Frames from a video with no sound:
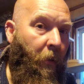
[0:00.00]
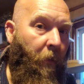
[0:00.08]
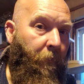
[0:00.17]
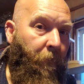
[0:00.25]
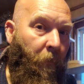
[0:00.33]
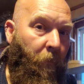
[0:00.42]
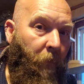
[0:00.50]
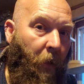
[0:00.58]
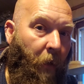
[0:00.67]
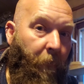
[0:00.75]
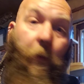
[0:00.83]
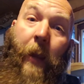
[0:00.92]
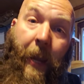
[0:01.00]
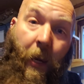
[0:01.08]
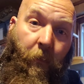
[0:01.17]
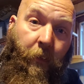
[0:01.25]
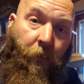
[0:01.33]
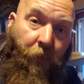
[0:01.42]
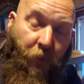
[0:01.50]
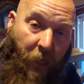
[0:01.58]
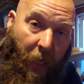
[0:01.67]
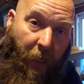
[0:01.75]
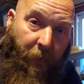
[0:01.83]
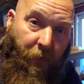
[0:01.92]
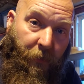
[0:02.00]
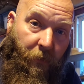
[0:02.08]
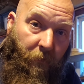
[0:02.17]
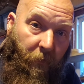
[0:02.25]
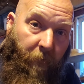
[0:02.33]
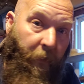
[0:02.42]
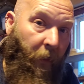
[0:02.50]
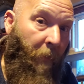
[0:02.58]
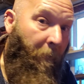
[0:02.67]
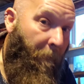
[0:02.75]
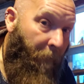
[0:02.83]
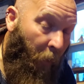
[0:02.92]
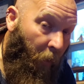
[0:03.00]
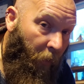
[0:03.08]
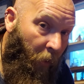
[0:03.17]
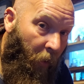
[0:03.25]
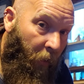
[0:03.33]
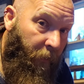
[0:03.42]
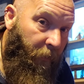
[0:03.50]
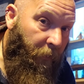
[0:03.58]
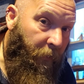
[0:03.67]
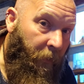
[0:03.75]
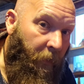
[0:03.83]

for aerial shots. If you're going to bird hunt,